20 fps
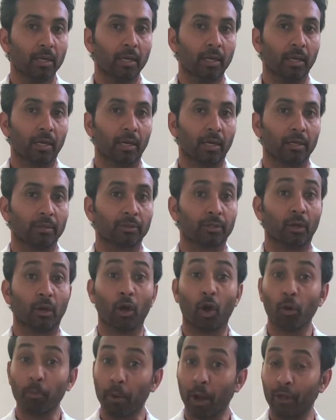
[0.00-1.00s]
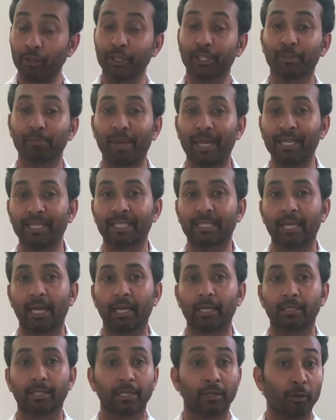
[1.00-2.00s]
So I hope all this made
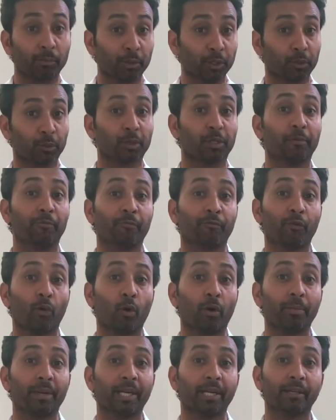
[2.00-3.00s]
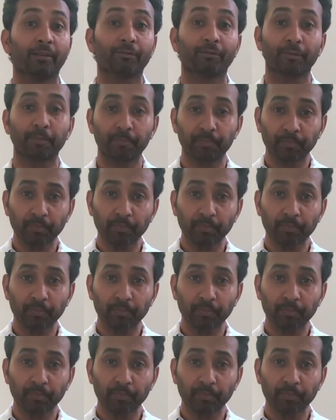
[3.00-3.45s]
sense and hope this was informative.